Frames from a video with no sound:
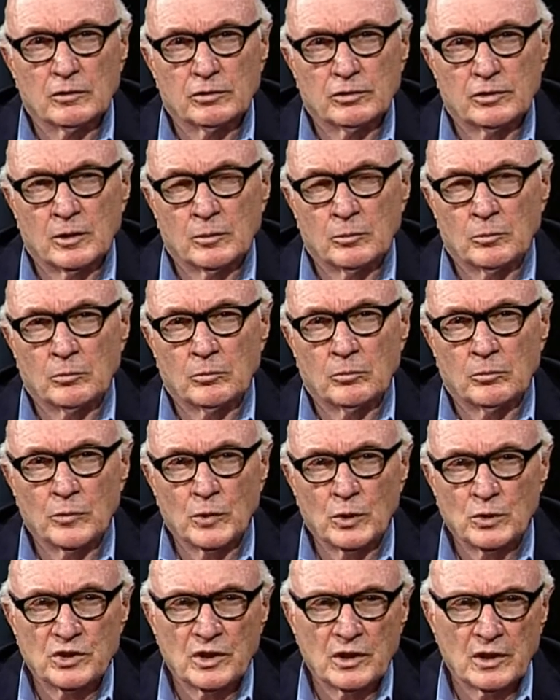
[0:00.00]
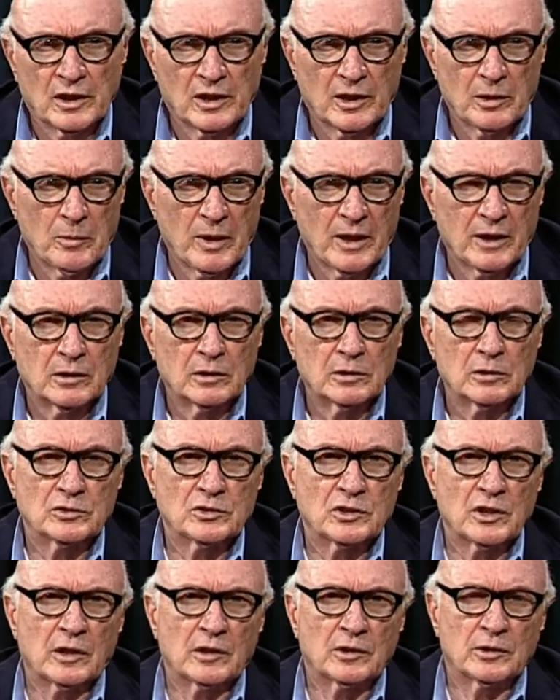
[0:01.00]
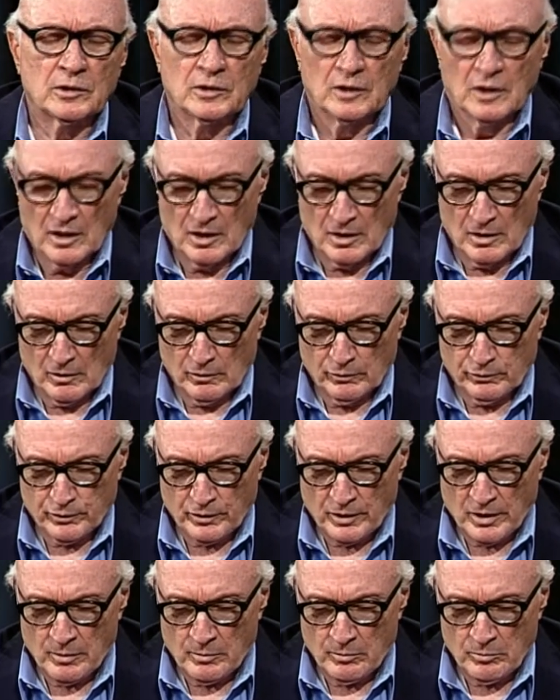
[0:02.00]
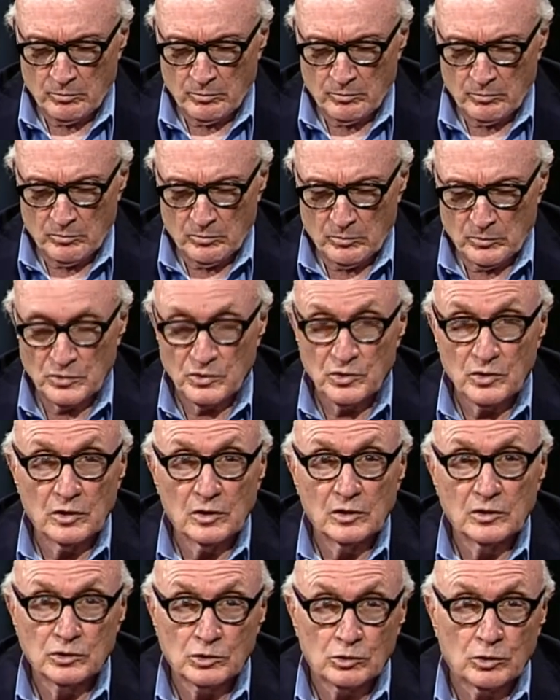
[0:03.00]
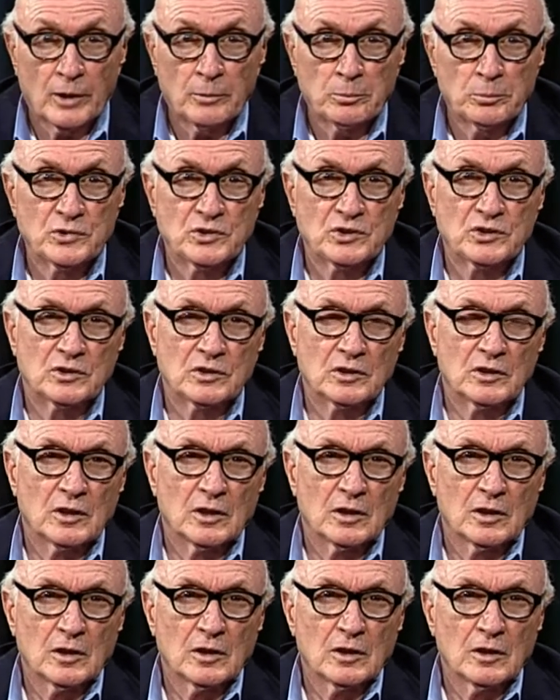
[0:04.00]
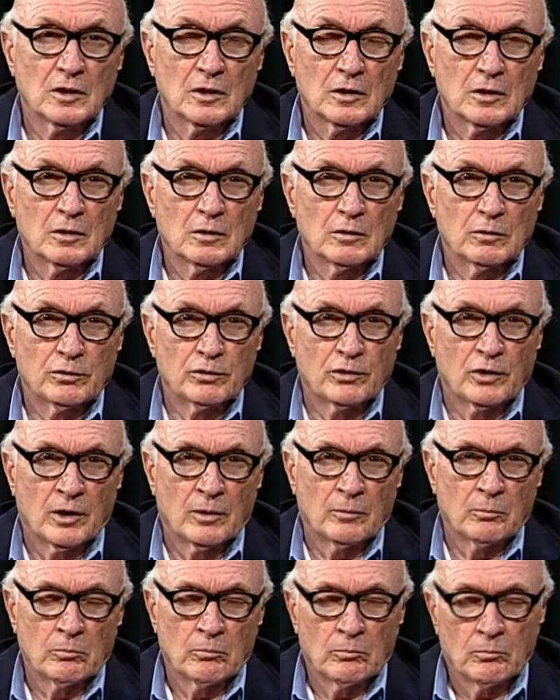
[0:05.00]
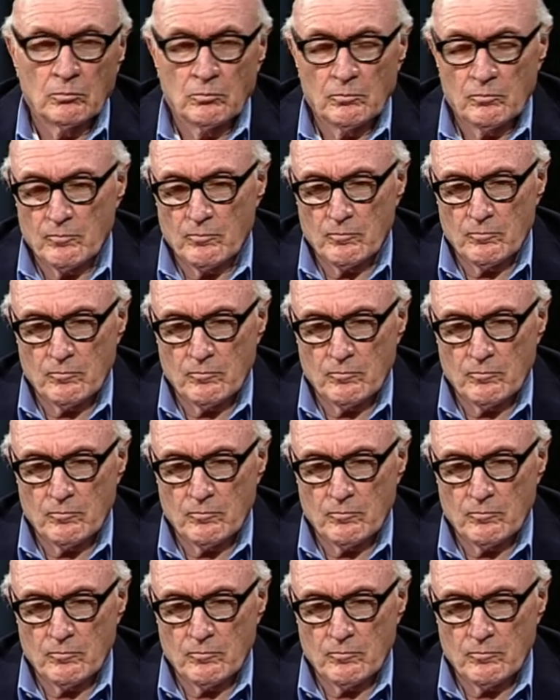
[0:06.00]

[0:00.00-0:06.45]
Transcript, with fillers: from U C L A Medical Center, from Scripps, from